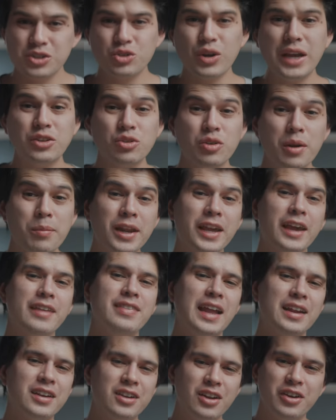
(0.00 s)
try to replicate
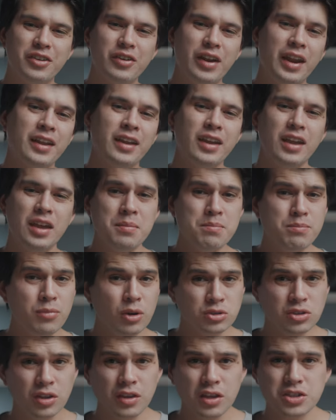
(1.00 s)
that color grading in
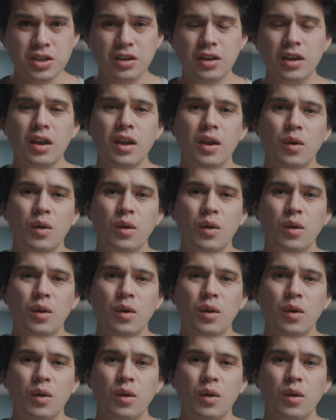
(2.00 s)
post-edition